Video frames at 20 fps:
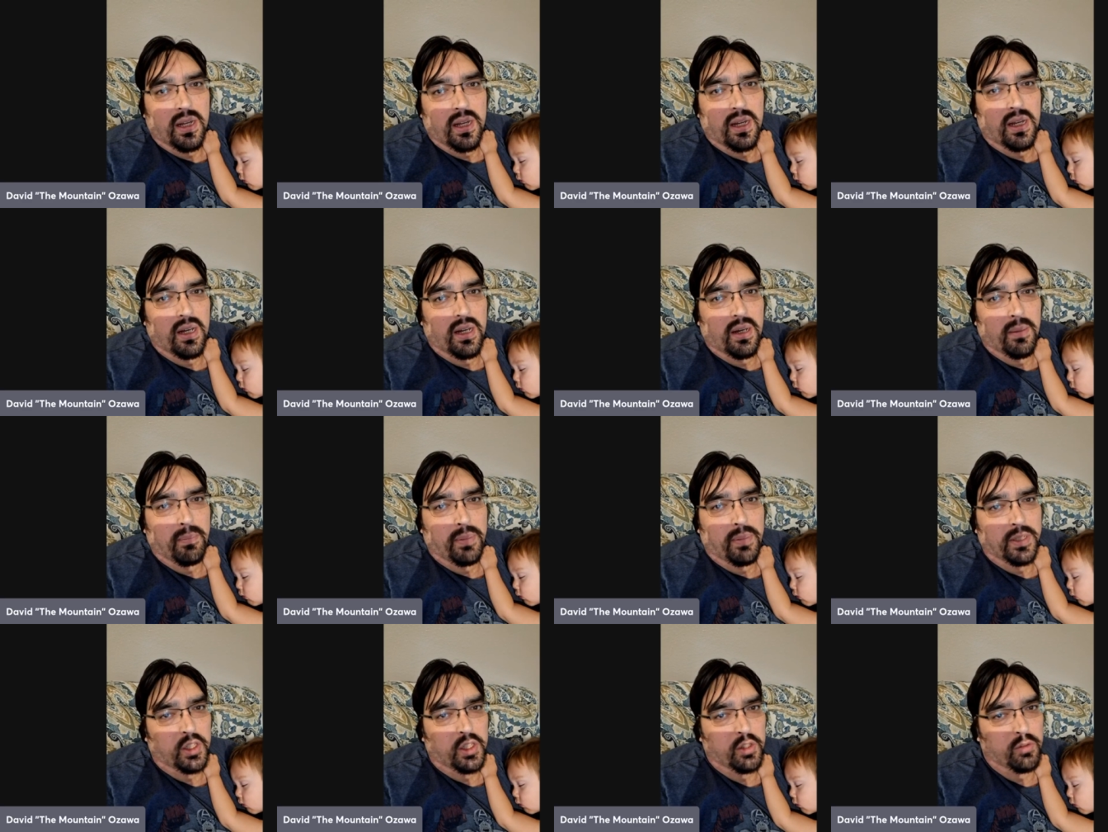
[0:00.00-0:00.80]

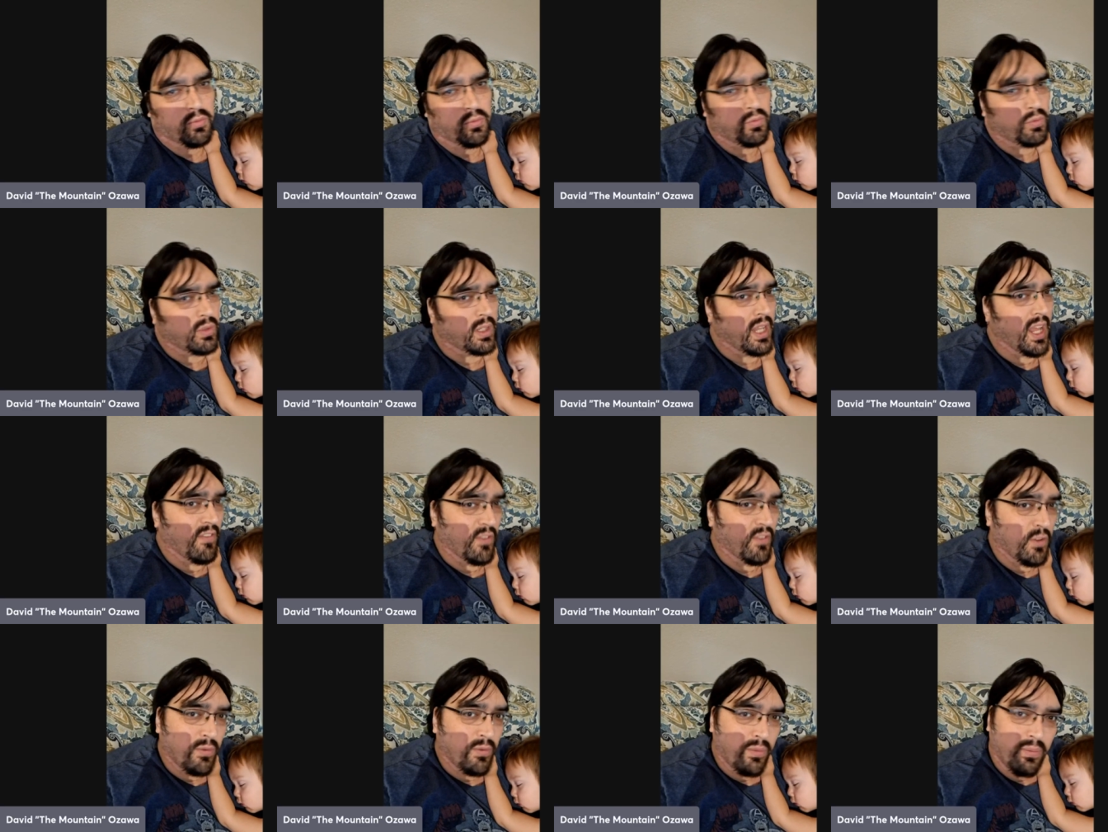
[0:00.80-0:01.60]
But
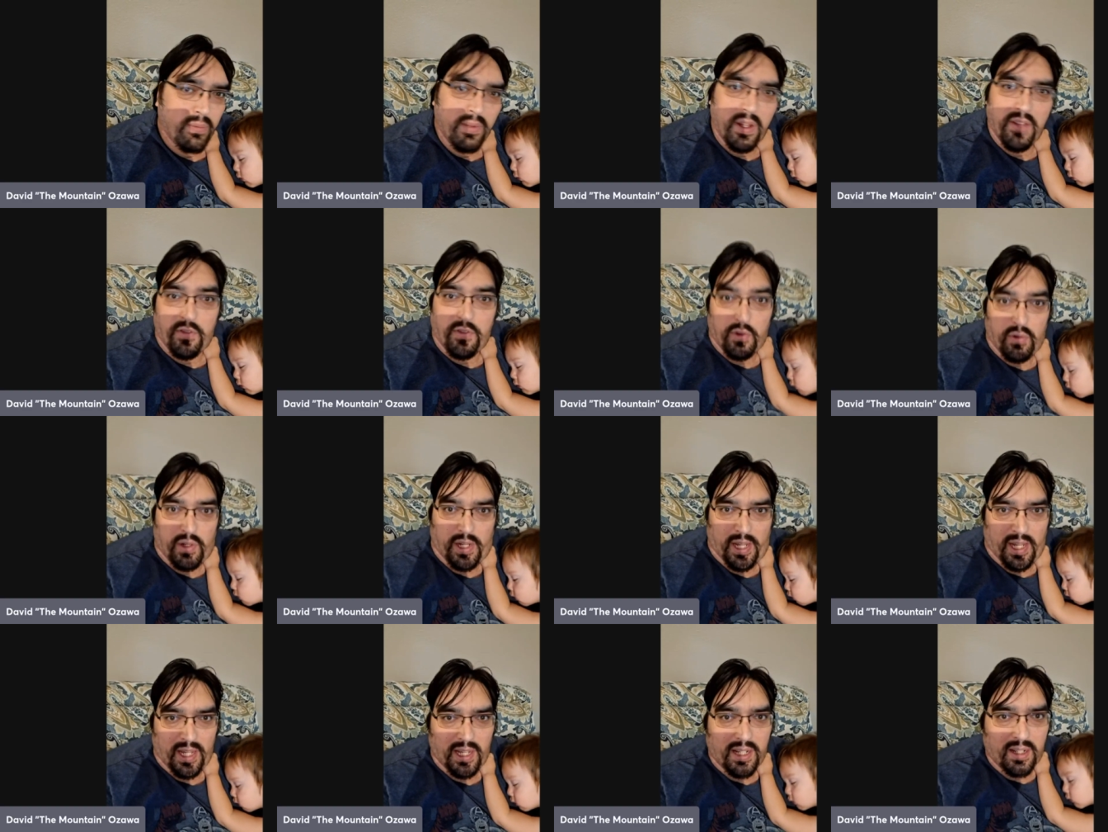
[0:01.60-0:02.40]
if you
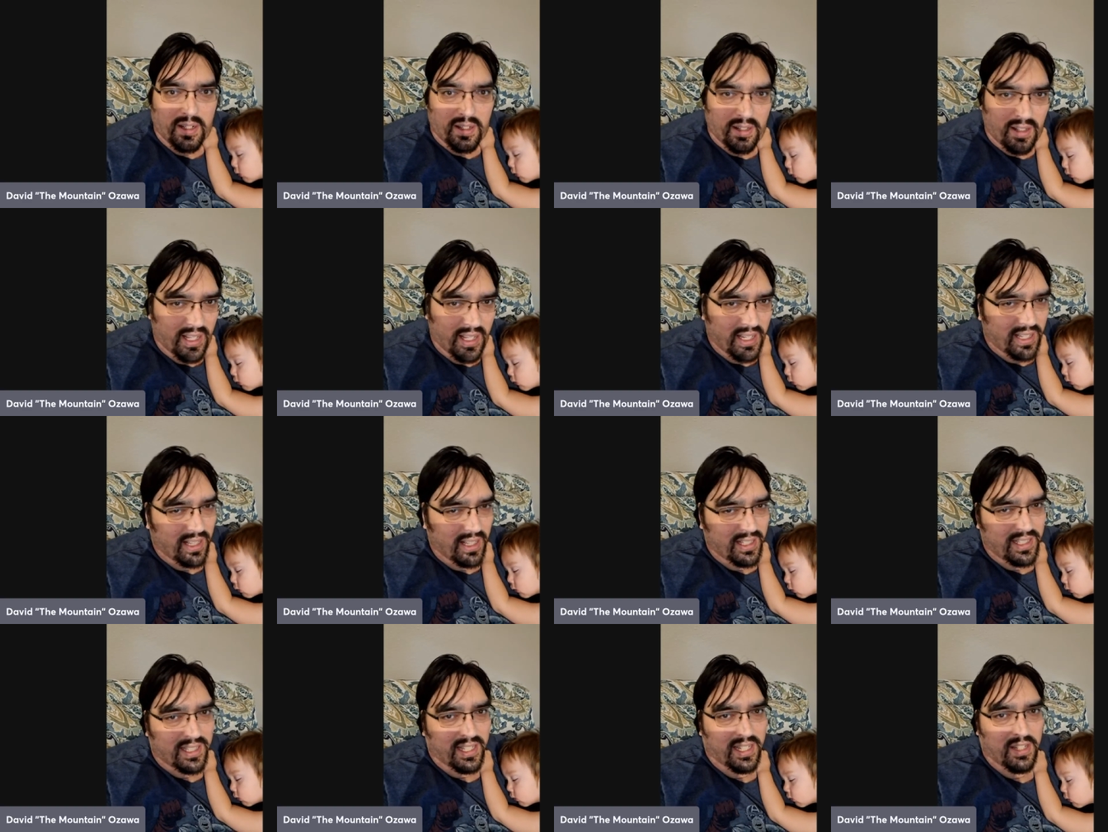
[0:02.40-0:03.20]
kill, like
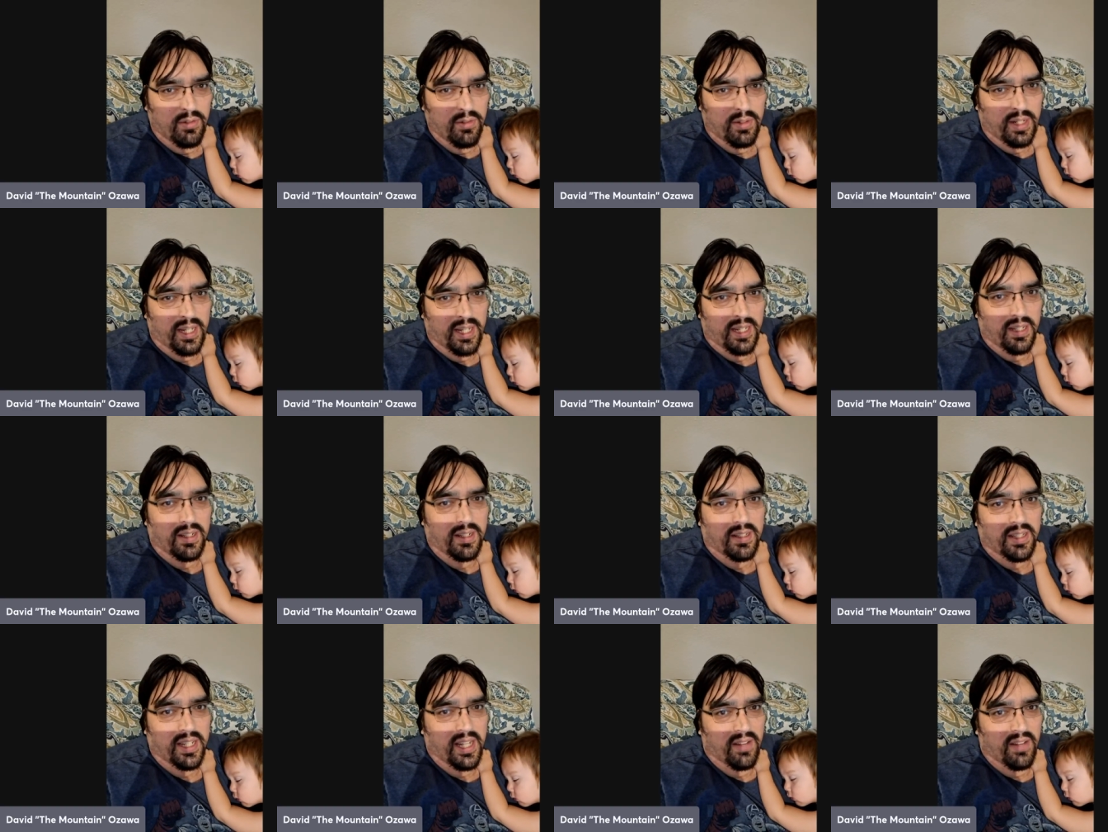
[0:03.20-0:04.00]
let's say you
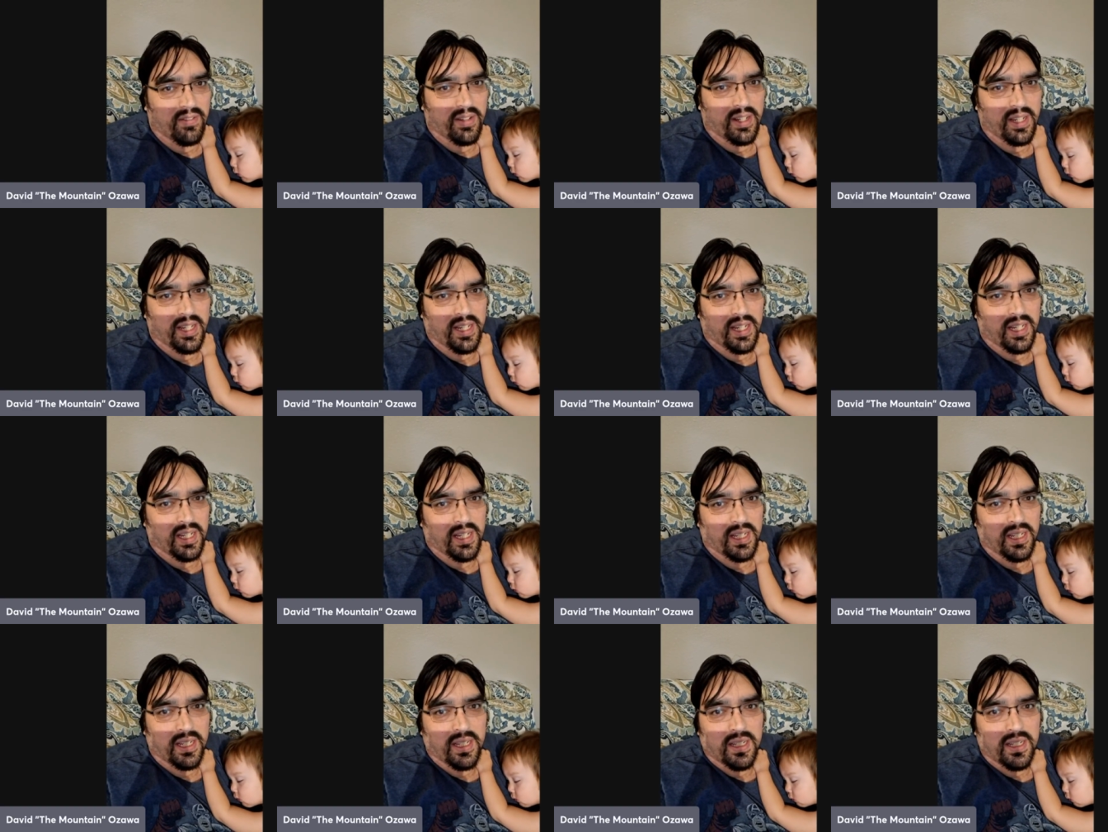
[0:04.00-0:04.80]
kill, they have a